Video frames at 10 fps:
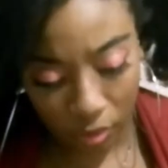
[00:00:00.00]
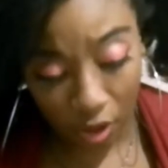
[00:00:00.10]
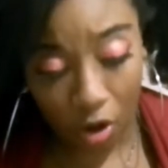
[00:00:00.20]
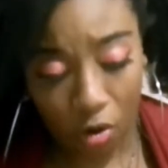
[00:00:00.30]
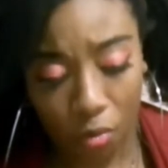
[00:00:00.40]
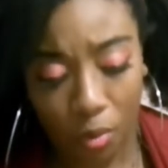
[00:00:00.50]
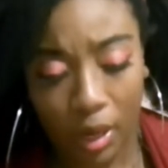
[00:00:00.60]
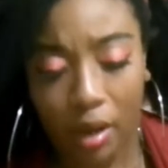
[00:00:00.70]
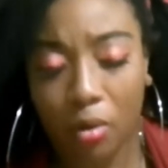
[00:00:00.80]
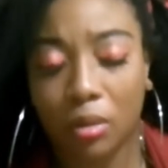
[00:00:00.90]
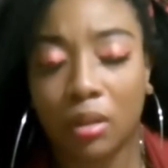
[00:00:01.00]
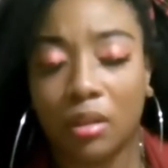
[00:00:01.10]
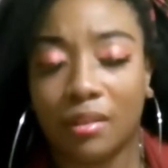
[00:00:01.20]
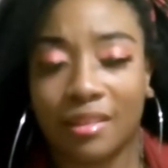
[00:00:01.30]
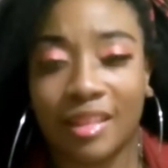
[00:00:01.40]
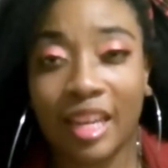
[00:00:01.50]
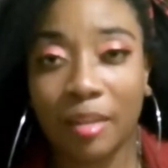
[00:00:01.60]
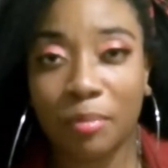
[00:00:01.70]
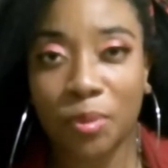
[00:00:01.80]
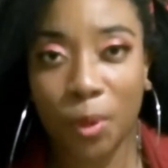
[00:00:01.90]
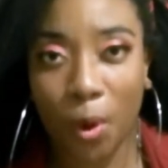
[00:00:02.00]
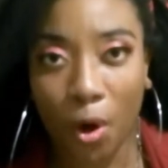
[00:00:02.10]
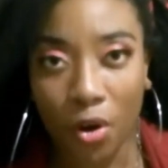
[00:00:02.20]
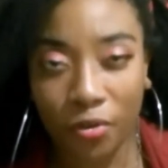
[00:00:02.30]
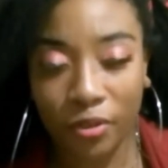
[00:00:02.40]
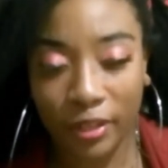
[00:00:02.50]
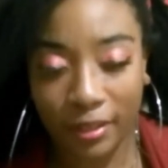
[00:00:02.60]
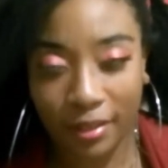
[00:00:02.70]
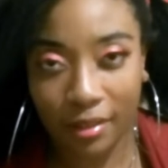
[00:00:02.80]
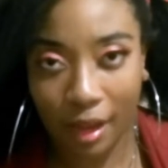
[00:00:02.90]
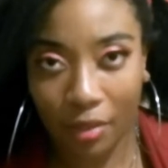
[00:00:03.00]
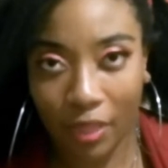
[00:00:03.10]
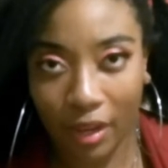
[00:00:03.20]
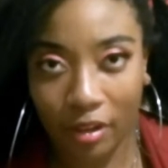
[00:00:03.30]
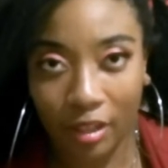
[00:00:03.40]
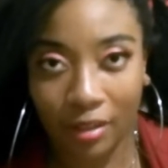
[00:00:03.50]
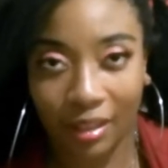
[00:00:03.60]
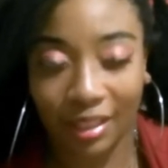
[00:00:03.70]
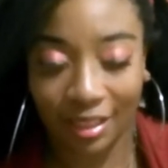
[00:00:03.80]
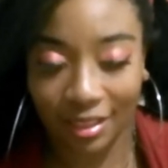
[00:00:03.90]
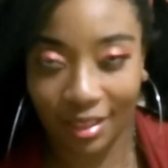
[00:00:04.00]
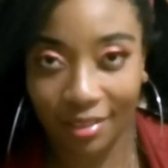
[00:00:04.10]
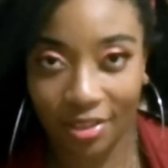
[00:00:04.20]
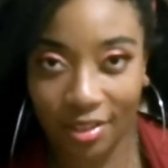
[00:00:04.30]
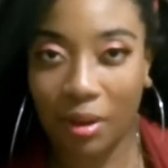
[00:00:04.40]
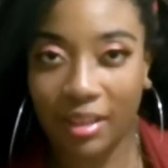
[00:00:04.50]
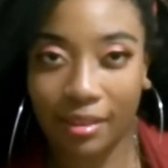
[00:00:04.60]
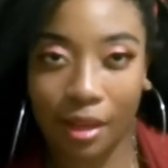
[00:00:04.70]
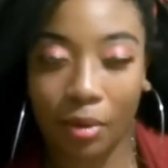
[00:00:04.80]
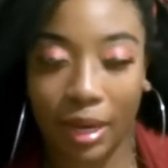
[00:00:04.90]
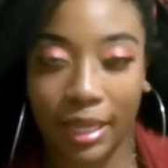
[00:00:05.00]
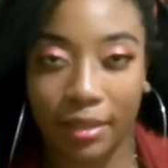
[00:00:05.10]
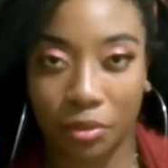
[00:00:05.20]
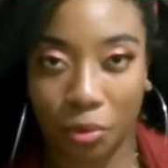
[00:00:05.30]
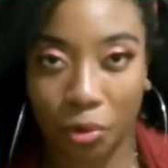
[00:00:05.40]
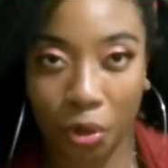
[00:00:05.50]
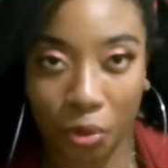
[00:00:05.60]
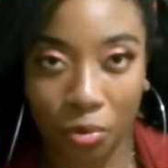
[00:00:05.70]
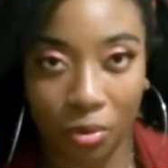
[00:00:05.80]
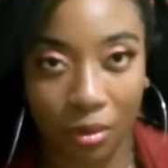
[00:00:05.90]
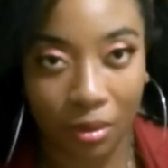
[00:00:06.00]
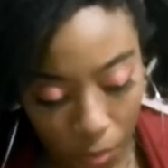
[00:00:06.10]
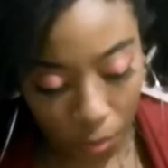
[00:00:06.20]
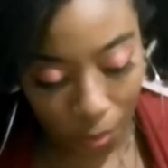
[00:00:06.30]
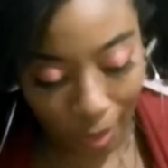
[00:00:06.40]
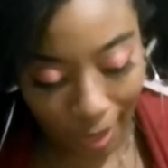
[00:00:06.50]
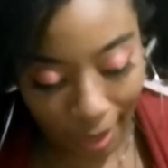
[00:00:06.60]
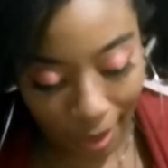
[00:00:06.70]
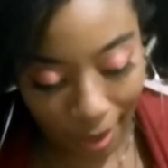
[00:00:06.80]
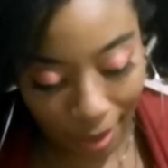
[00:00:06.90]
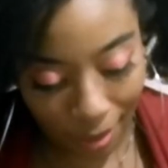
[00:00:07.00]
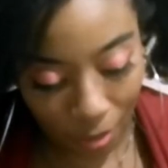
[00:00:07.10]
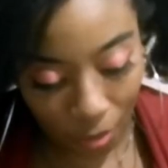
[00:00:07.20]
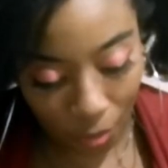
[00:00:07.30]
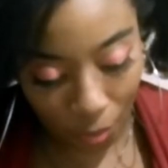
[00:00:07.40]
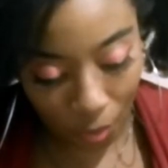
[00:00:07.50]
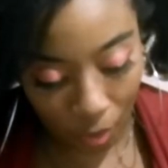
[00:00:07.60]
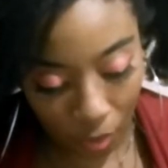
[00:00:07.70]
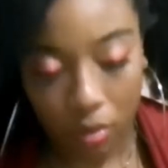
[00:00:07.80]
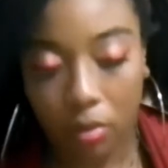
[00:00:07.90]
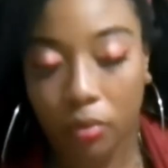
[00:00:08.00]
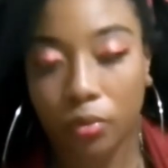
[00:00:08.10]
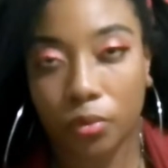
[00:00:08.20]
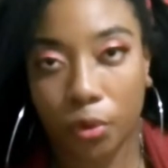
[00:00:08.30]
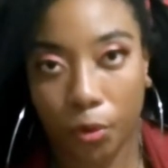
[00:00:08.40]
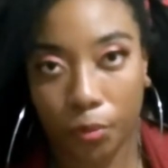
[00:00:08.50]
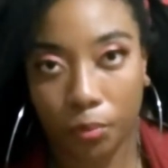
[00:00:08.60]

Oh wow, Snape's office is down there in the dungeon. Is that why he's so cold? Wow. So,